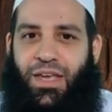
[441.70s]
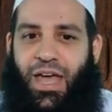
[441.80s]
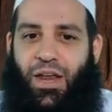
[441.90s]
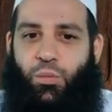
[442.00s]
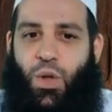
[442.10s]

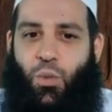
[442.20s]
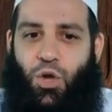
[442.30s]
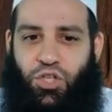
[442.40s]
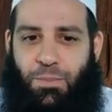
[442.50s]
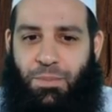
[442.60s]
and we
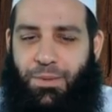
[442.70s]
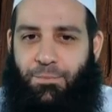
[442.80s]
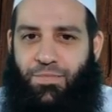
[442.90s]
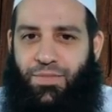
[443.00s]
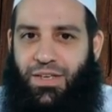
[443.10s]
worship
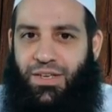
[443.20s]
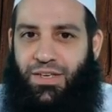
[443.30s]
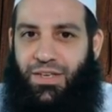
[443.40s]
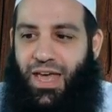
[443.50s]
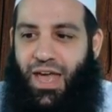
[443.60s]
him,
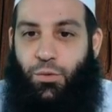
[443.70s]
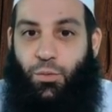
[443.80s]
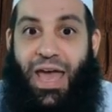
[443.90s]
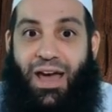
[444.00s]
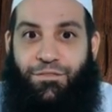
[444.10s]
and
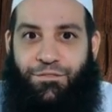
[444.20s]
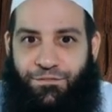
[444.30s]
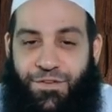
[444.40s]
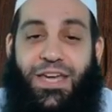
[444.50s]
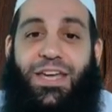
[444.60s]
we have
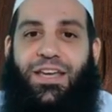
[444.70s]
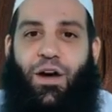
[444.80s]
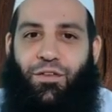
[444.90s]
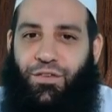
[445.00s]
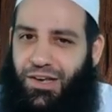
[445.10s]
fear
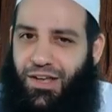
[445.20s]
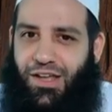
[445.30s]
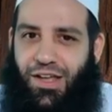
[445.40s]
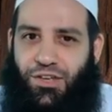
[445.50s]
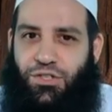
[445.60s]
of Allah
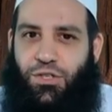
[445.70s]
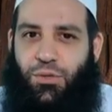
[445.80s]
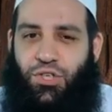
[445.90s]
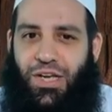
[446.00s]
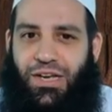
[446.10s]
Azza wa
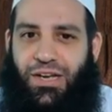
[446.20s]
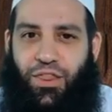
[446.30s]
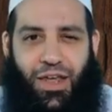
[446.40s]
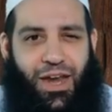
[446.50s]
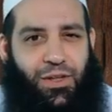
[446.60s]
Jal,
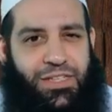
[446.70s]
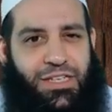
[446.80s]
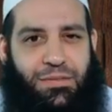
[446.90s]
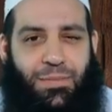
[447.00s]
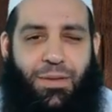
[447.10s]
that our
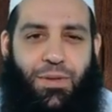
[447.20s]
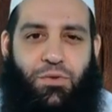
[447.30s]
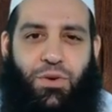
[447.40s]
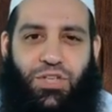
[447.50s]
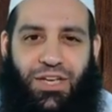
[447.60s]
deed might be
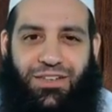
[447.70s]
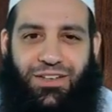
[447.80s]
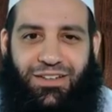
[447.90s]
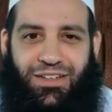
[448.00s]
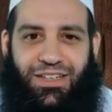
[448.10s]

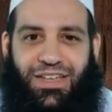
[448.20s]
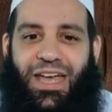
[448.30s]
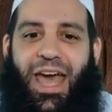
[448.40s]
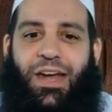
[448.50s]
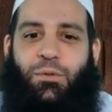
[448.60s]
rejected.
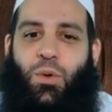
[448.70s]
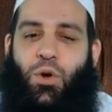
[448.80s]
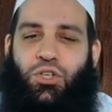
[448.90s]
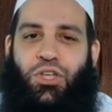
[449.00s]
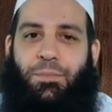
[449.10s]
And we
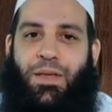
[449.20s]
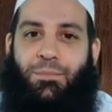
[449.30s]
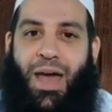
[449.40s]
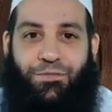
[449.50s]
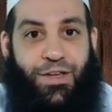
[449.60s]
worship him
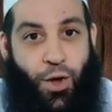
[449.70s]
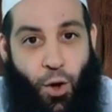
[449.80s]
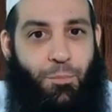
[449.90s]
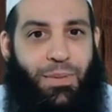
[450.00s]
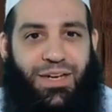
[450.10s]
having
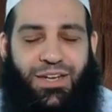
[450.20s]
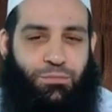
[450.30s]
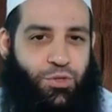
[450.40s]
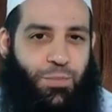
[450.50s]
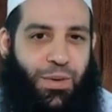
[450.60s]
hope in him
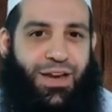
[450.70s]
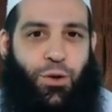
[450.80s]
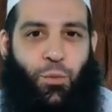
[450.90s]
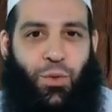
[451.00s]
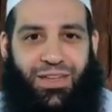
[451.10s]
subhanahu
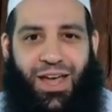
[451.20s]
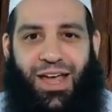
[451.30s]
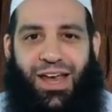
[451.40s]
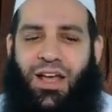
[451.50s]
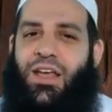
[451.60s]
wa
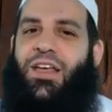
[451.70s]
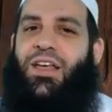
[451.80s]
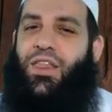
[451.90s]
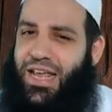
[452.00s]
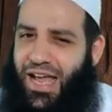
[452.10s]
ta'ala,
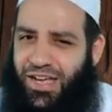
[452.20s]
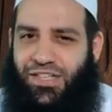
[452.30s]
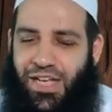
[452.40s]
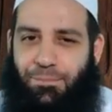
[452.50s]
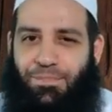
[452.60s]
that he
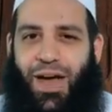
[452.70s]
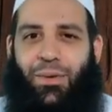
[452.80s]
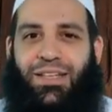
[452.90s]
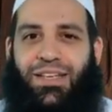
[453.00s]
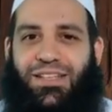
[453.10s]
accept
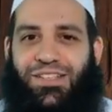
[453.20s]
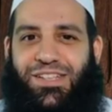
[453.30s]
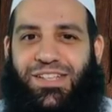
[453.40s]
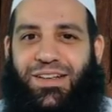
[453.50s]
our deeds